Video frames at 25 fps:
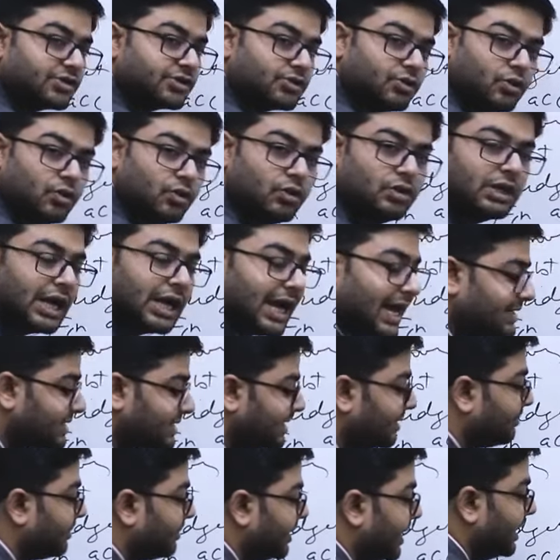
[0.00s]
school,
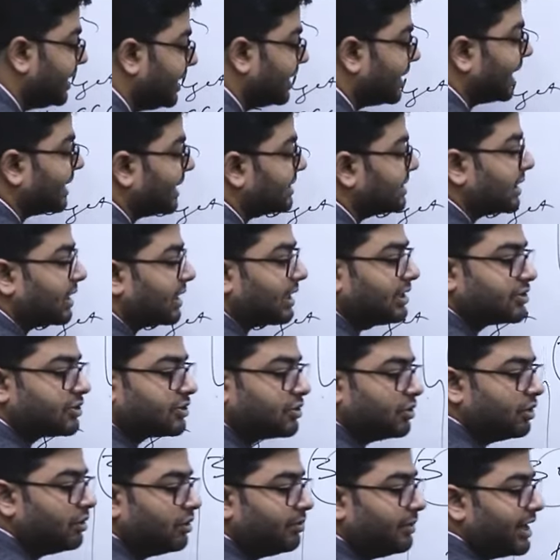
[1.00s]
SMT, classical
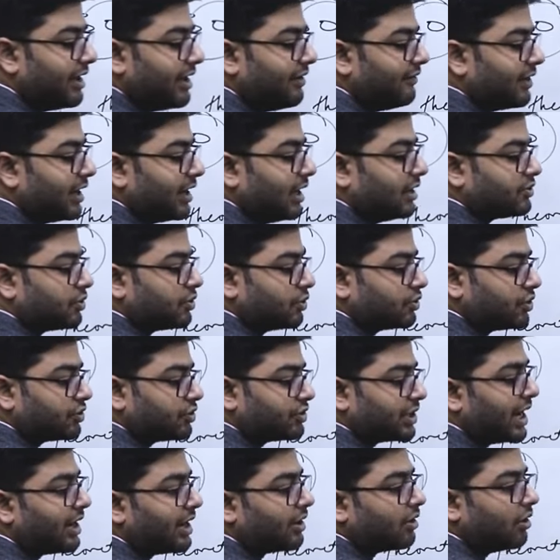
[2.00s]
school, behavioral,
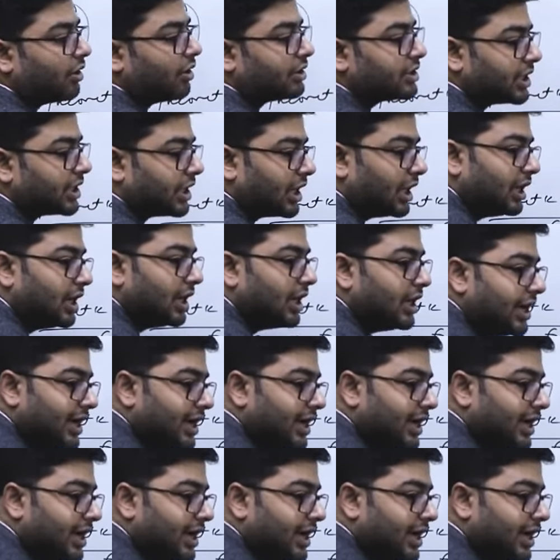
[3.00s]
socio-psychological,